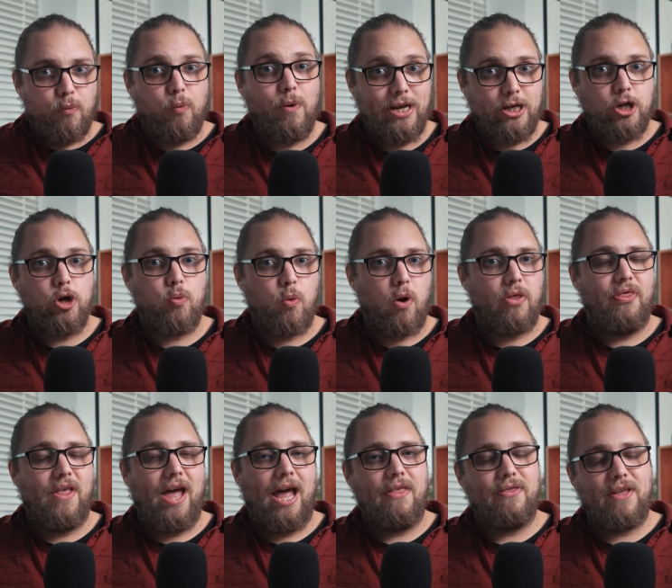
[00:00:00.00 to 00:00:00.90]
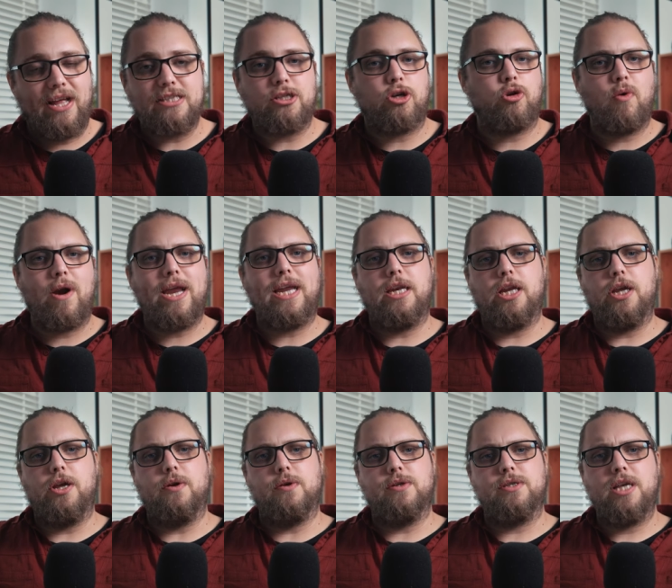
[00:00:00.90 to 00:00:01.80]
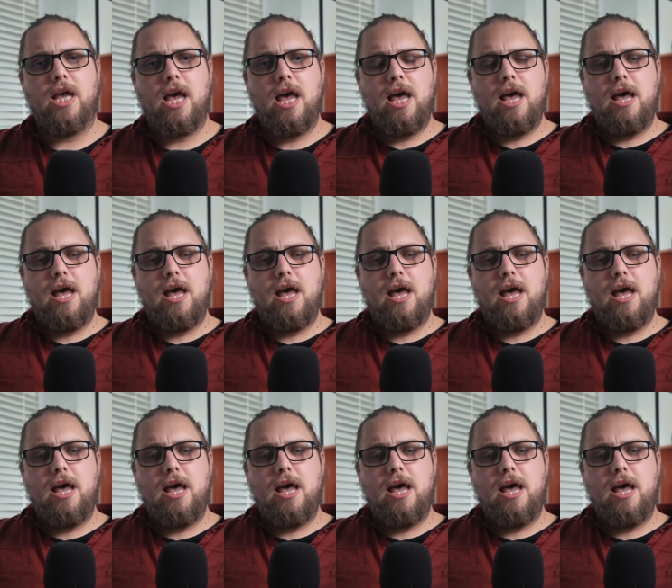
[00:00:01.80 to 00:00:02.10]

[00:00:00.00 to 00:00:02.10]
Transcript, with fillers: We do want that, that's great news,